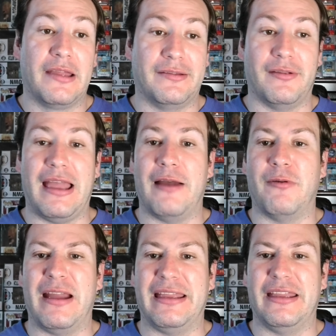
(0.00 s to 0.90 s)
So that
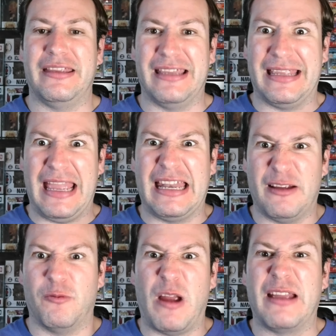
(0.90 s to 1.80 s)
way you get it
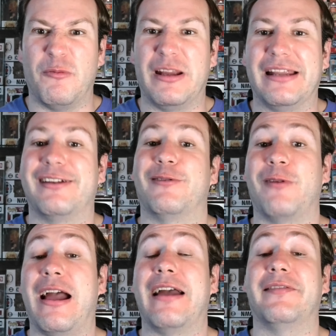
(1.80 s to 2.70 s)
right when it
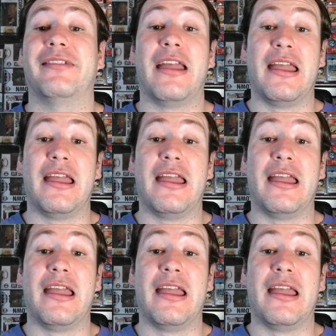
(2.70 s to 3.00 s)
arrives.